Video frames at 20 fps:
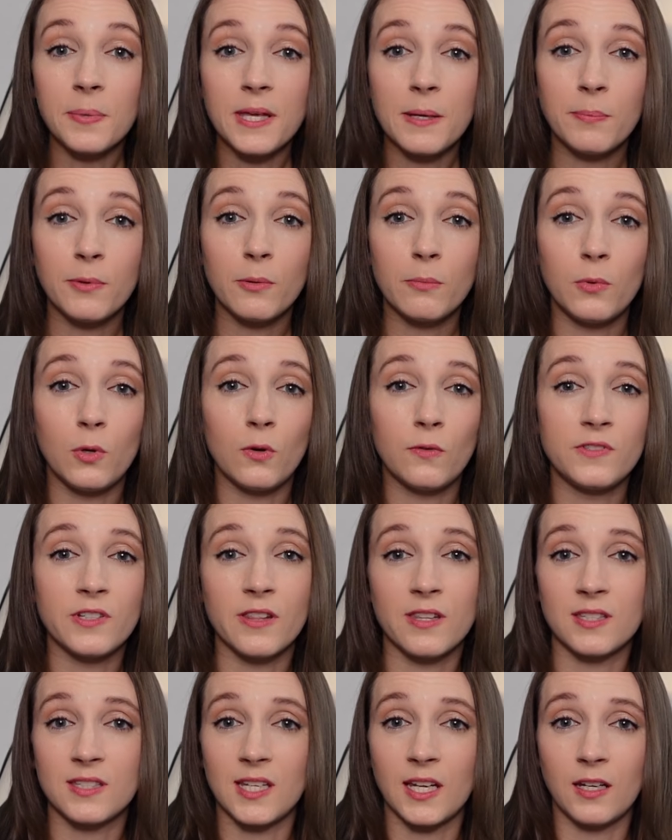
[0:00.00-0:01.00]
people move to
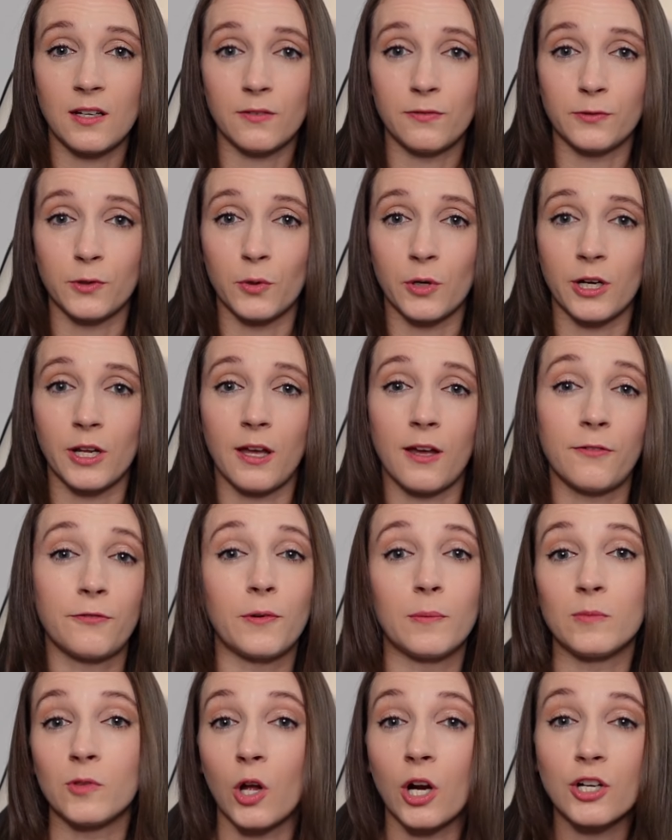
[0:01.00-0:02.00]
the state of Florida
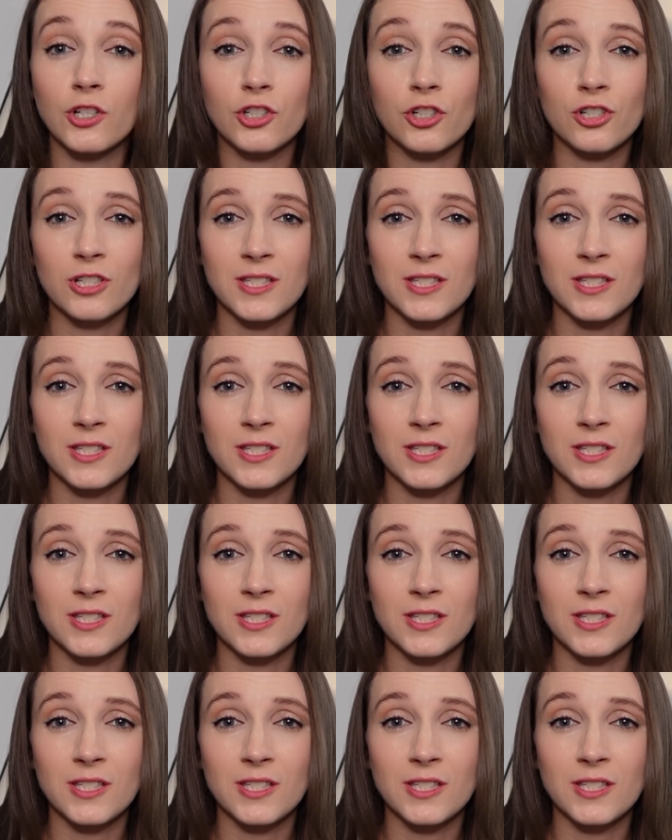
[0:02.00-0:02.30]
from larger